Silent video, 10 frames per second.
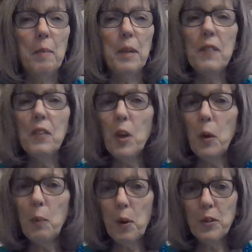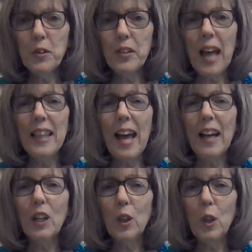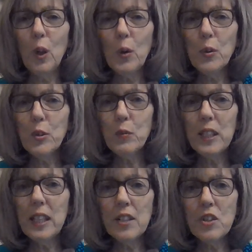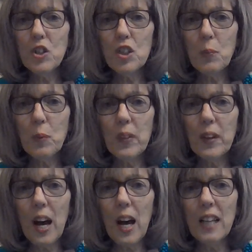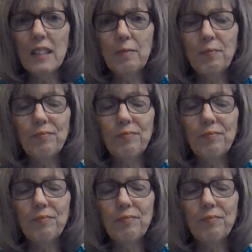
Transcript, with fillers: But even though Moses had that close relationship with God,